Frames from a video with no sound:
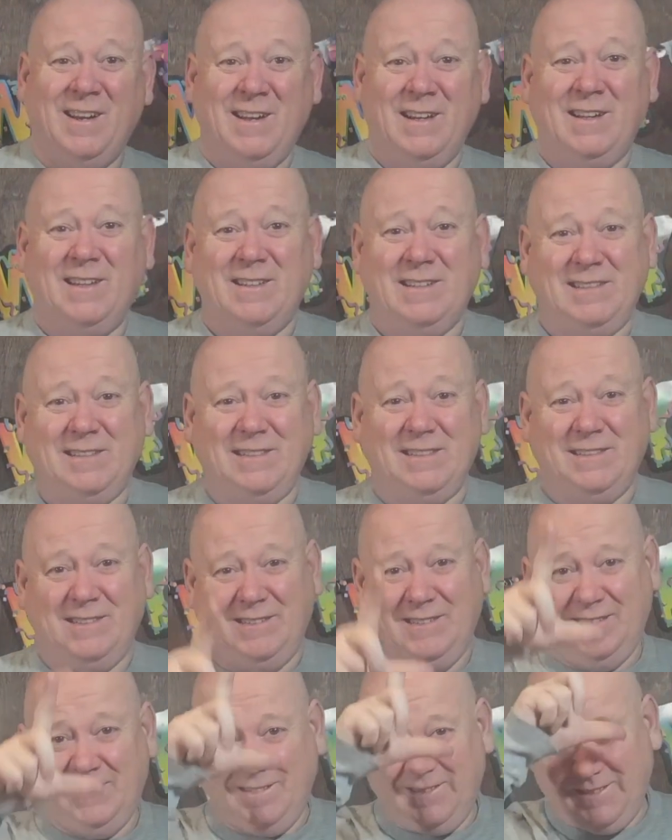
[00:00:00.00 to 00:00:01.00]

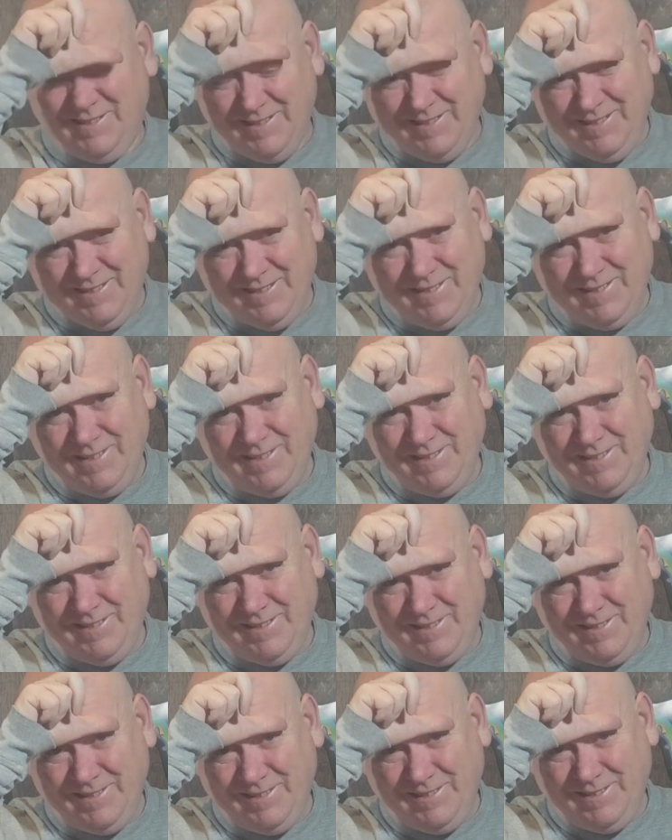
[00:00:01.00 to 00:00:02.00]

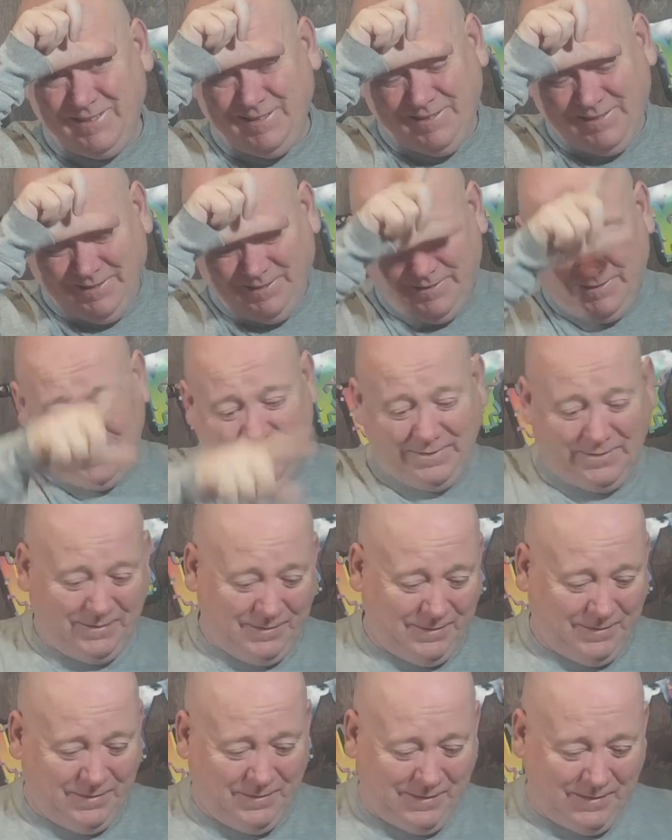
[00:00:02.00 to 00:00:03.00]

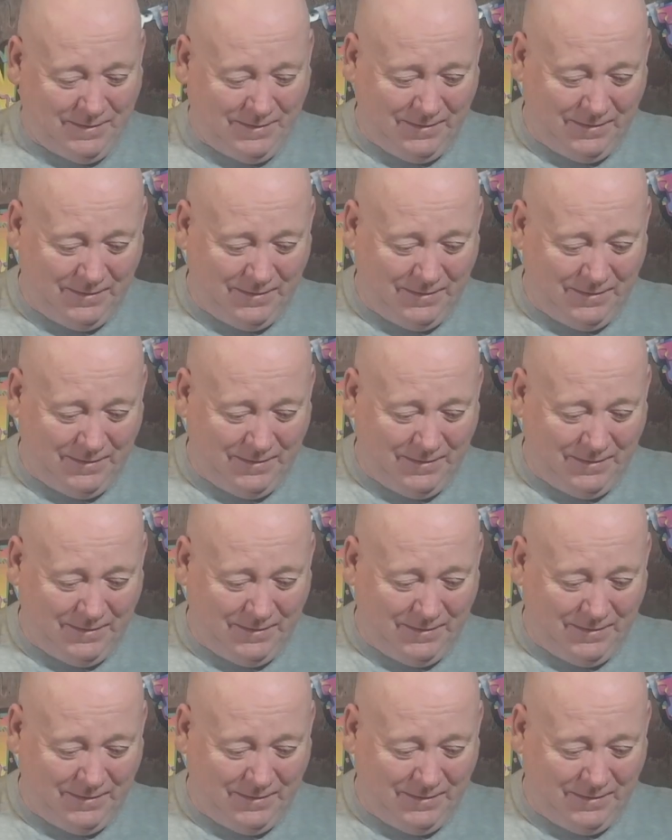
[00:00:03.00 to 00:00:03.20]
No one is speaking in this clip.